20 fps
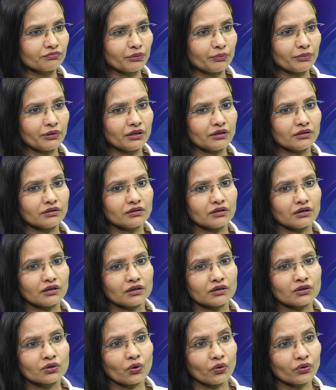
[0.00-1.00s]
maybe in
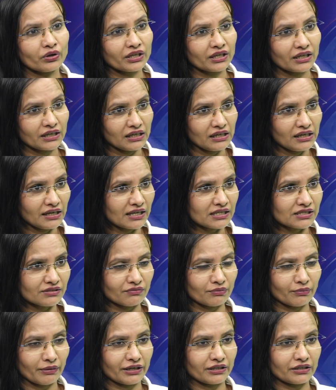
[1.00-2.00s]
a chronic illness
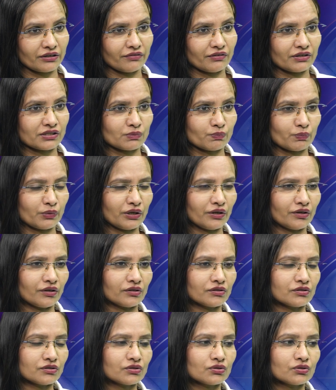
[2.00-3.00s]
we might have
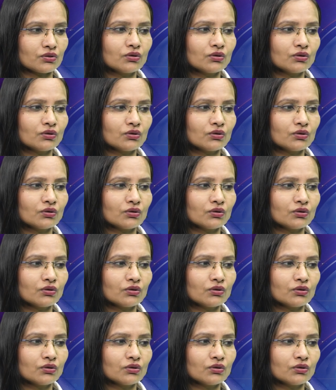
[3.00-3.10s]
experienced.